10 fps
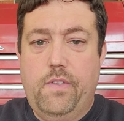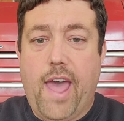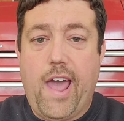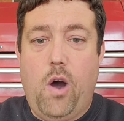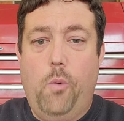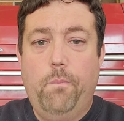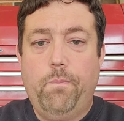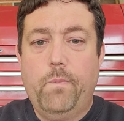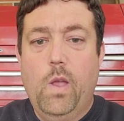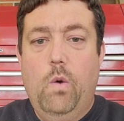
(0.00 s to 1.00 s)
Now,
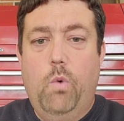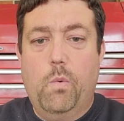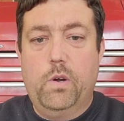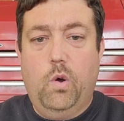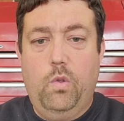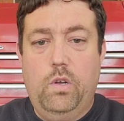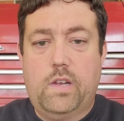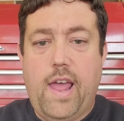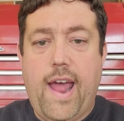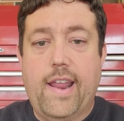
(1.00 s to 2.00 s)
what we're going to
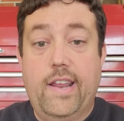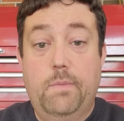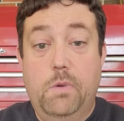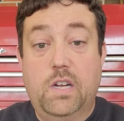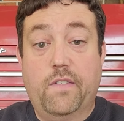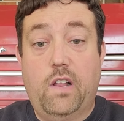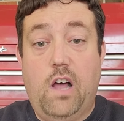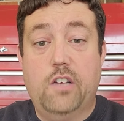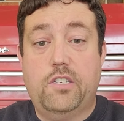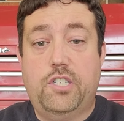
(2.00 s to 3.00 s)
look at in the book of
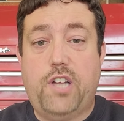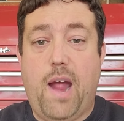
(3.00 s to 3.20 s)
Colossians,